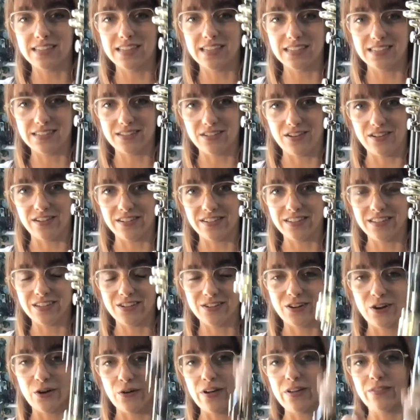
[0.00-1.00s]
this long.
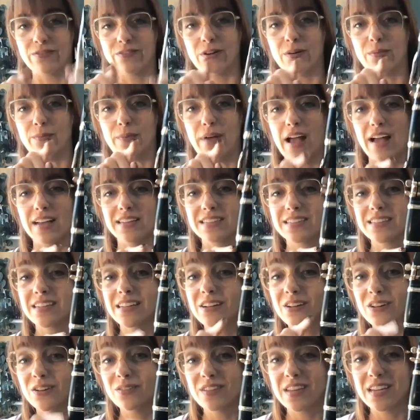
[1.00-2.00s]
You're going from as
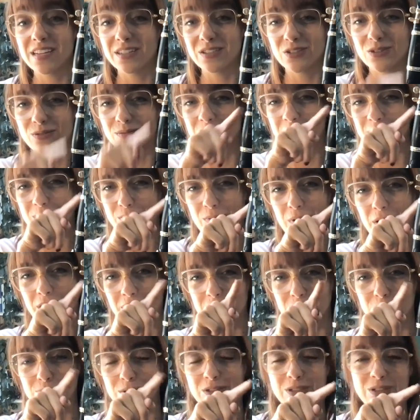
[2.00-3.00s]
little of the instrument as
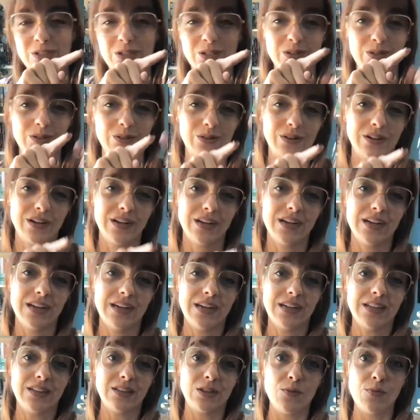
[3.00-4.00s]
possible to
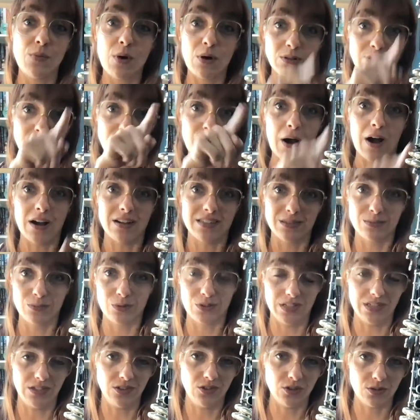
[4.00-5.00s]
the most
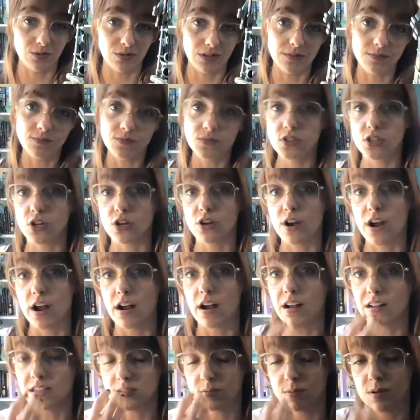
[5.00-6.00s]
possible instrument. So your
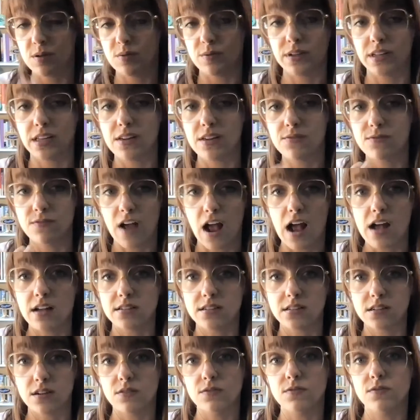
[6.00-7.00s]
air has to be really
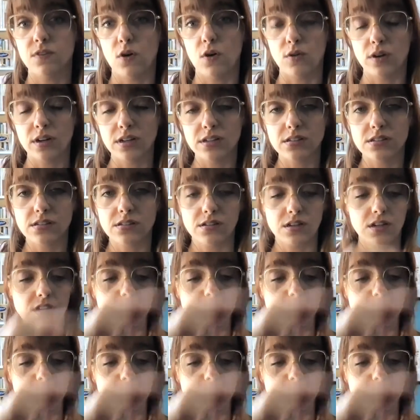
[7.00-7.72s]
fast and focused